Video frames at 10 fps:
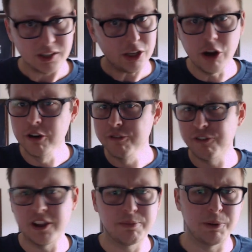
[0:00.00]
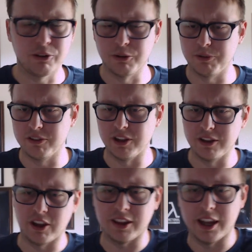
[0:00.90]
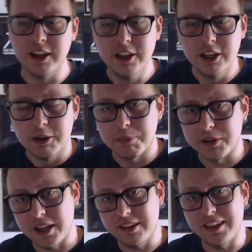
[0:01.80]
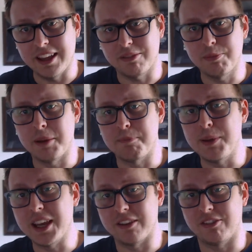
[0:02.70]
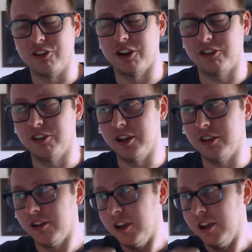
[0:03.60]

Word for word: or Facebook groups and things like that. But that, that's my biggest suggestion is,